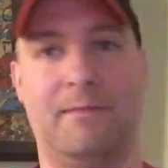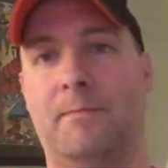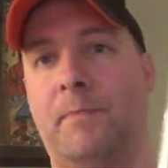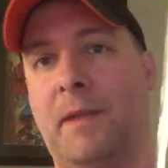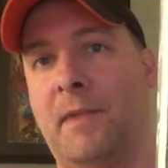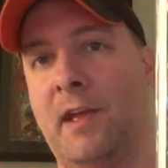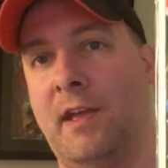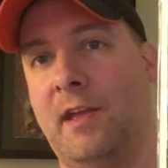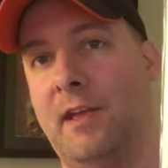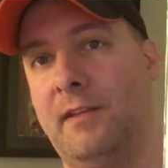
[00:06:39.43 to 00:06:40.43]
Batman.
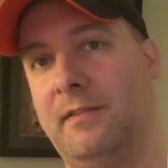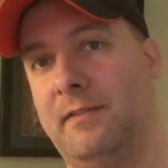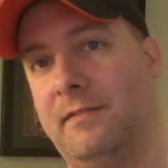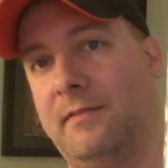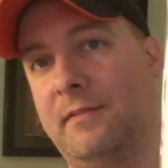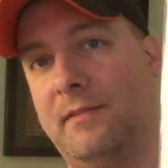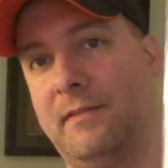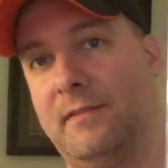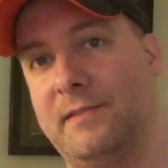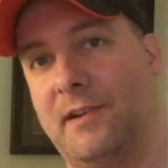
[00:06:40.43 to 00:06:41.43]

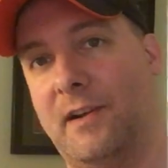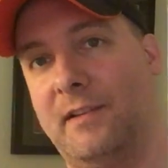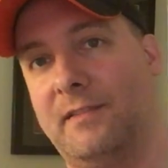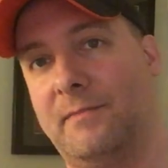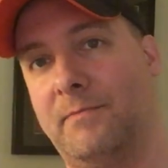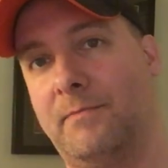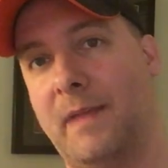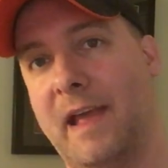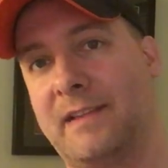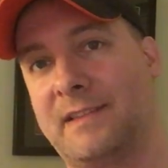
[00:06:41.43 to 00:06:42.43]
Sorry,
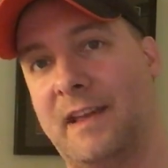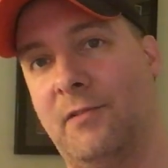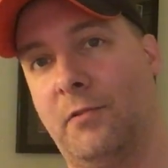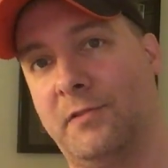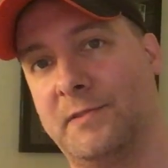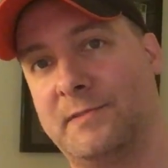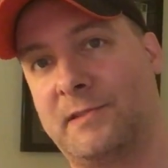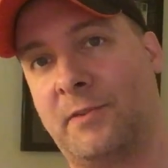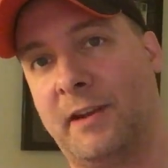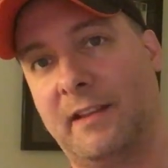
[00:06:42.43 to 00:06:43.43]
bag's kind of old, so it's
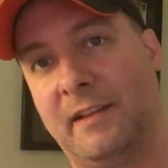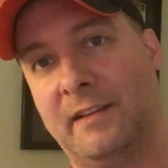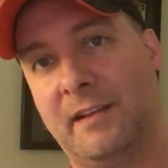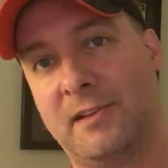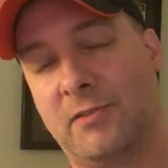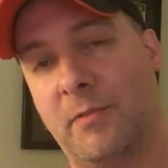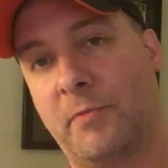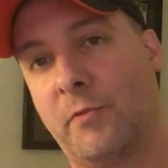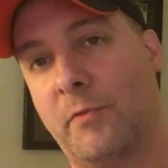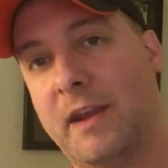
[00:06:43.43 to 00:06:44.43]
crinkly and doesn't show
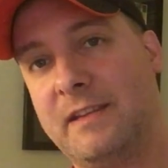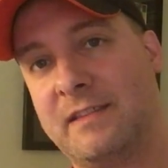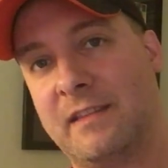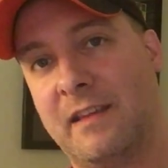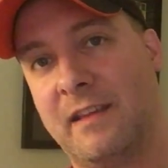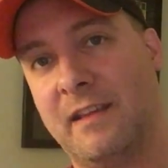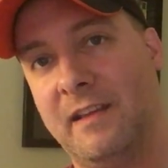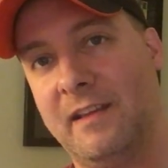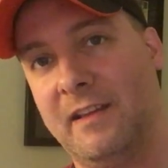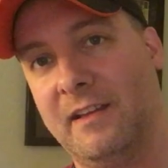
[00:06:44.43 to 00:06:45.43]
up great,
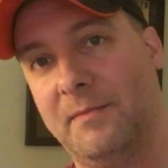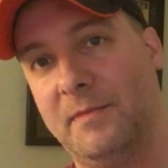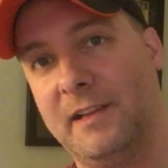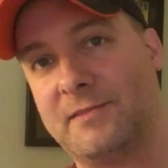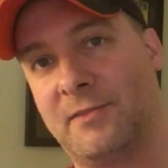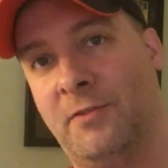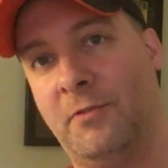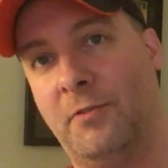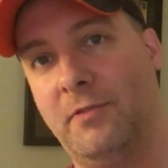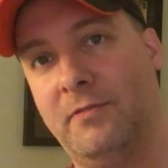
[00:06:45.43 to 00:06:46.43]
but that's
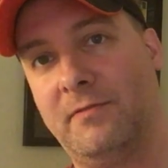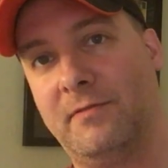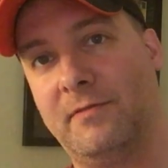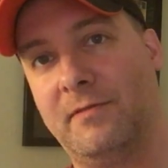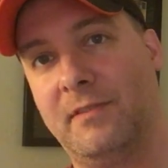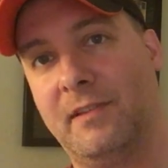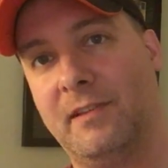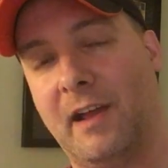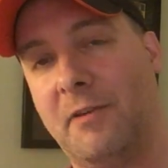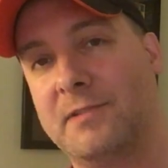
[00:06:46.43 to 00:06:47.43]
cool.
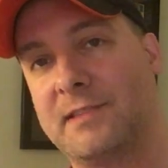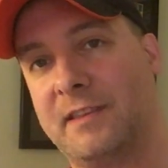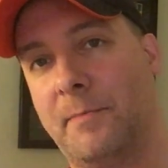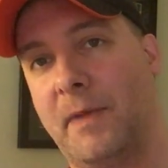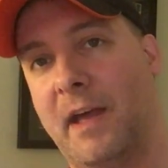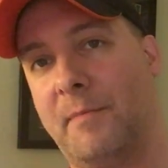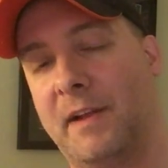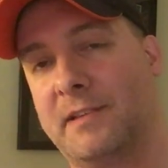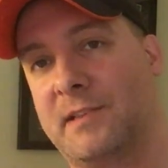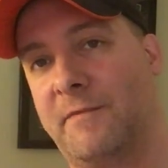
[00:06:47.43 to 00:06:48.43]
I always like the
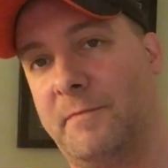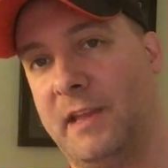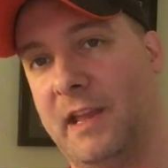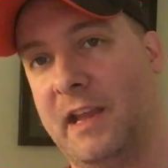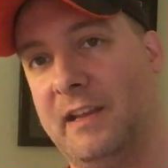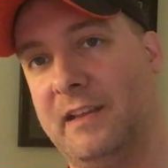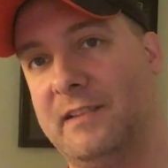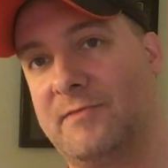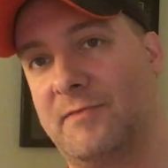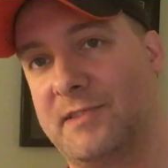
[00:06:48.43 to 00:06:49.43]
Batman stuff from the
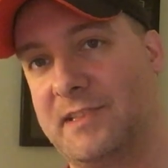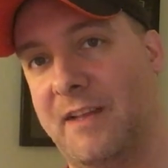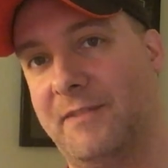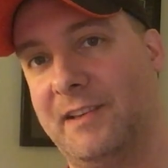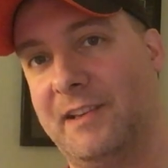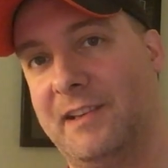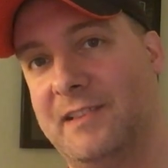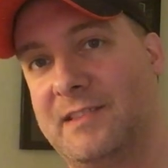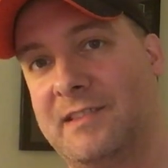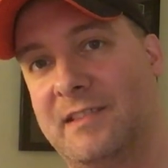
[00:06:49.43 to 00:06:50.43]
80s or the
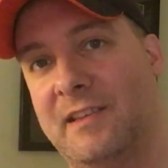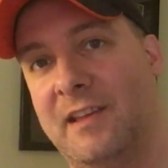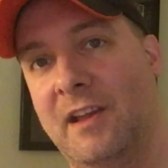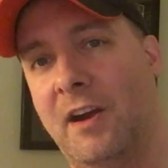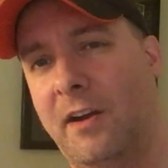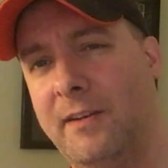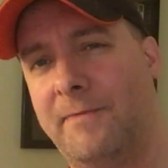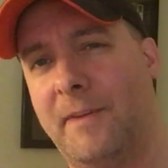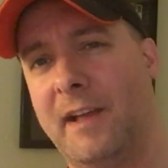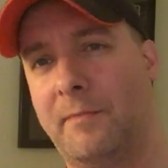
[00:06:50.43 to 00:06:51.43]
70s. Hard to
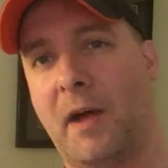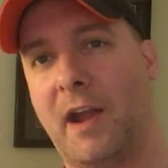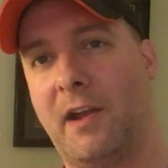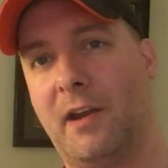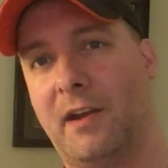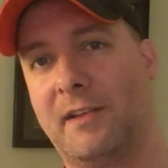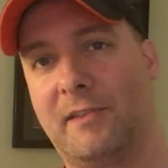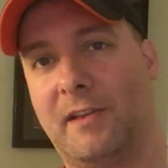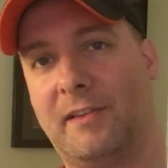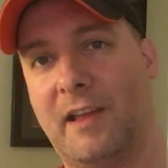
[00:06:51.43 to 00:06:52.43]
find in my area,
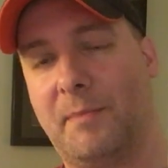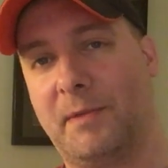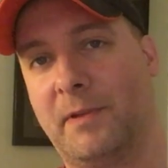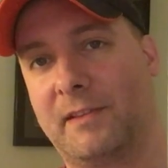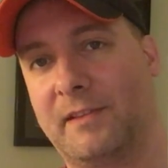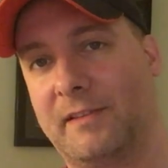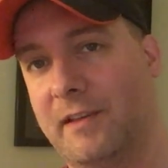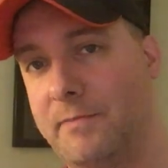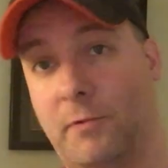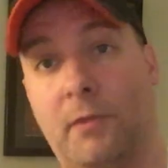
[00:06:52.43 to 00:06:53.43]
so I was happy to pick this
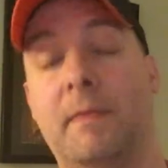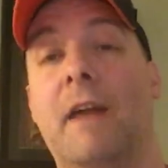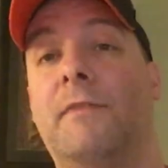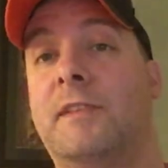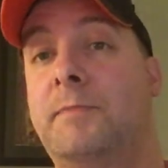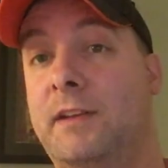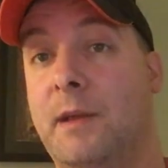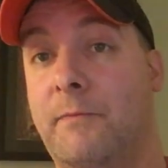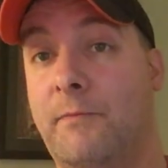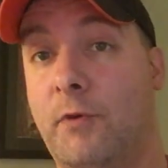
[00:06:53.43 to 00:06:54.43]
up, or have this picked
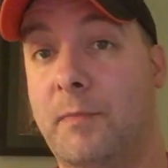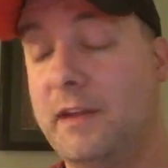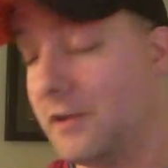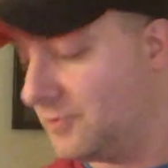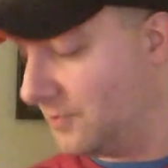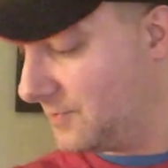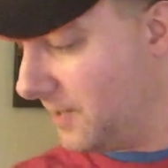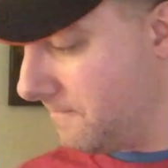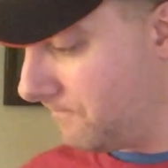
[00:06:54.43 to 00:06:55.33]
up for me, I should say.